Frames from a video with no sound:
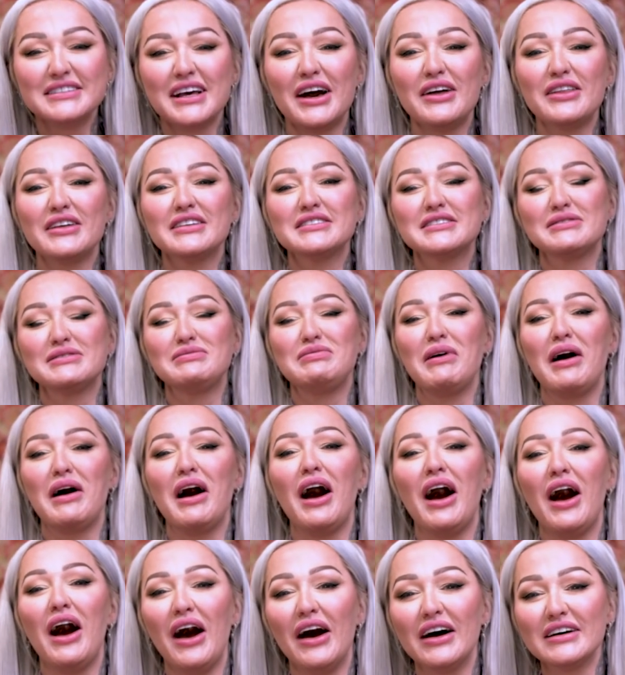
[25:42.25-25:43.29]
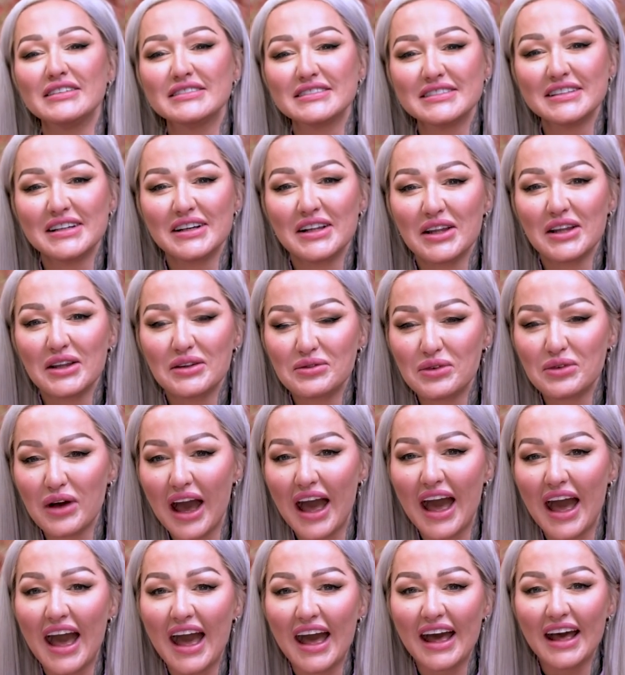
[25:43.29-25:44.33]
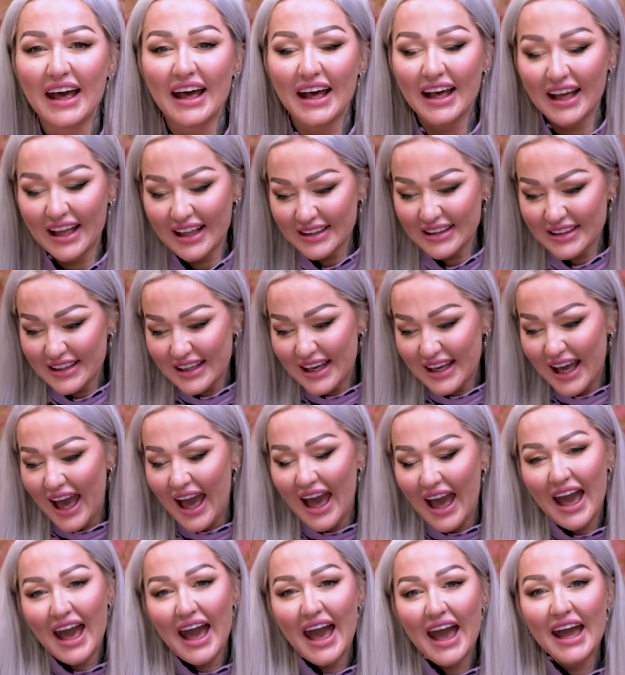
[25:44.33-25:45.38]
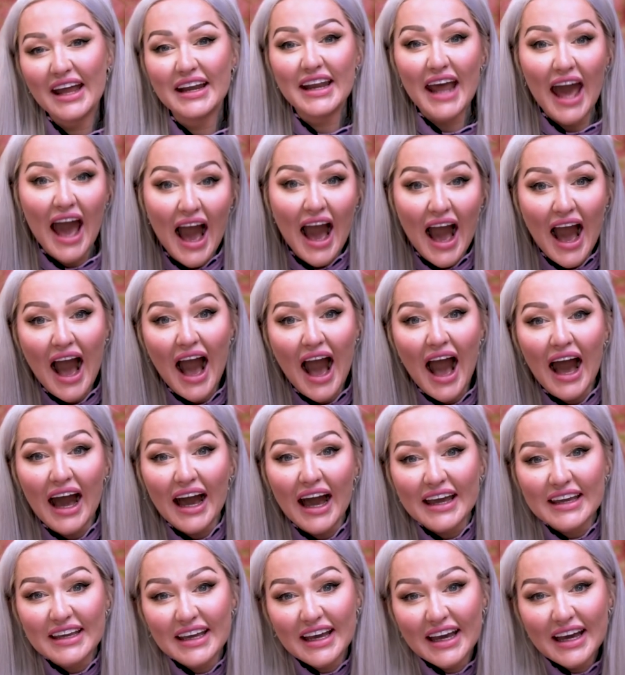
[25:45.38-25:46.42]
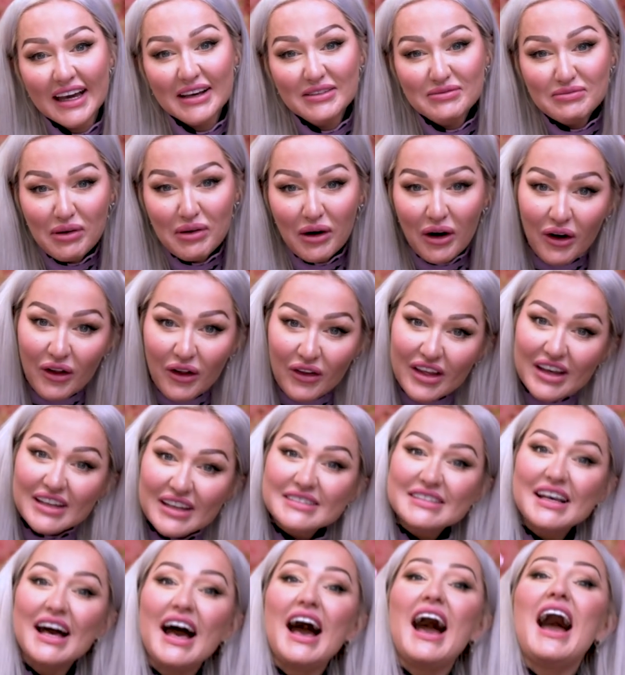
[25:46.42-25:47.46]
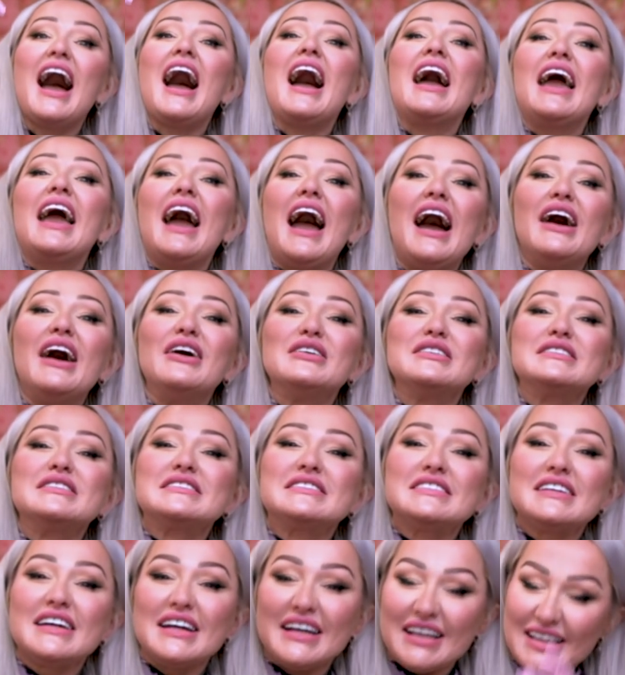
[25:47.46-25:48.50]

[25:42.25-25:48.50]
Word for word: So there's a part where they get an eye and pull this eye out,